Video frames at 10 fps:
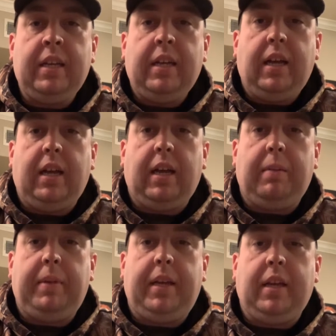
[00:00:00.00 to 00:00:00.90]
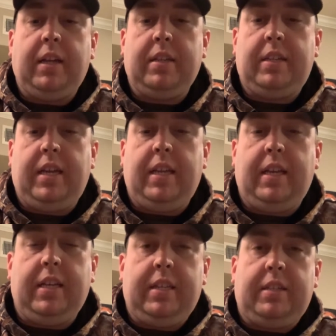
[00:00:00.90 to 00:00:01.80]
because it
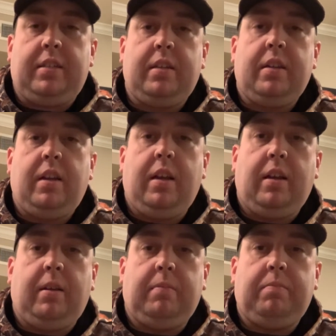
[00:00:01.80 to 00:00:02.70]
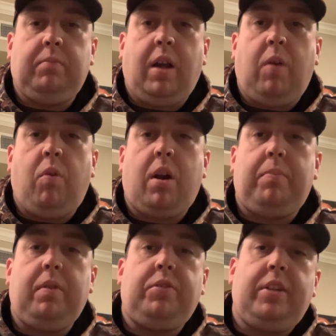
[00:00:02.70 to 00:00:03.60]
is not
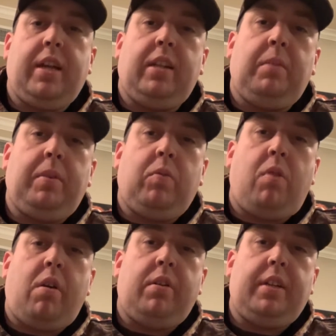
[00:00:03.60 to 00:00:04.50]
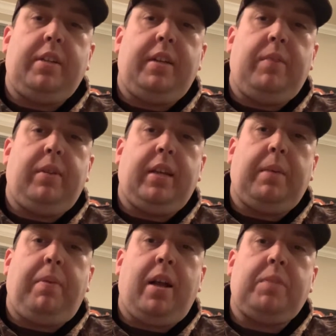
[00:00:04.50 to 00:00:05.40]
waterproof. So you got a little bit of water to contend with that could
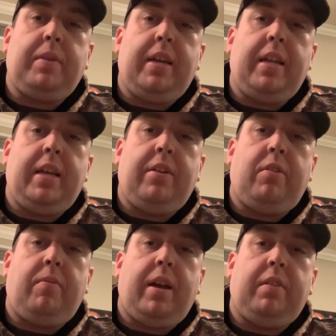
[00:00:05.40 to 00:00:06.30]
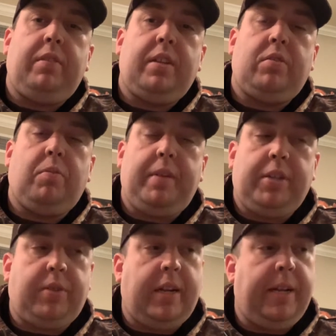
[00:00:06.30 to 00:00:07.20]
possibly get in and around this little
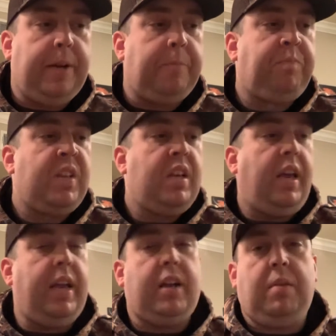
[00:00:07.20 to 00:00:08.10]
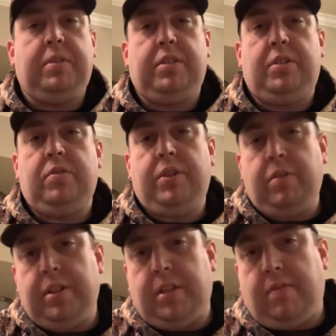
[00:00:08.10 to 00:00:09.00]
piece right here. It comes in 2
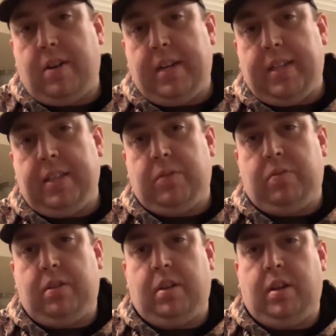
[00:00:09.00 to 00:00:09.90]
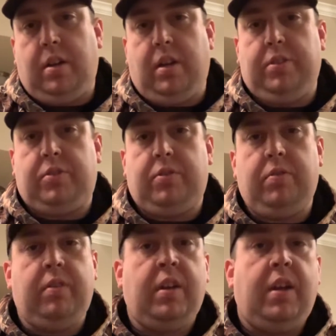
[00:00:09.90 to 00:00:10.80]
units. I've already got this one
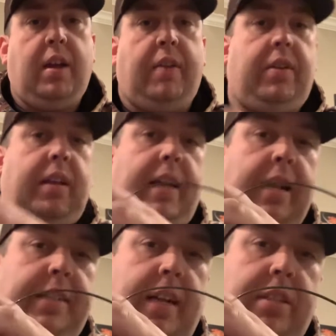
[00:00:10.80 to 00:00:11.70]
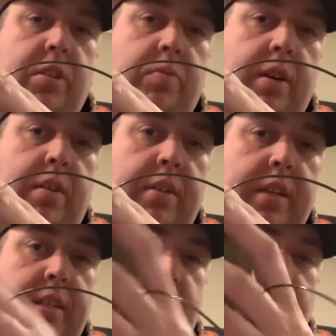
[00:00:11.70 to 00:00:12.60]
unscrewed. I've got a Texas rig on
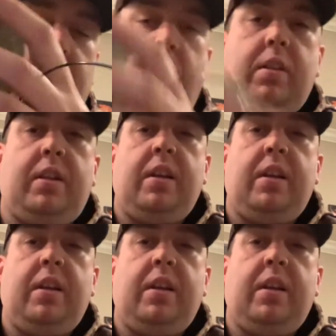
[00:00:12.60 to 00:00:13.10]
this, as we call it,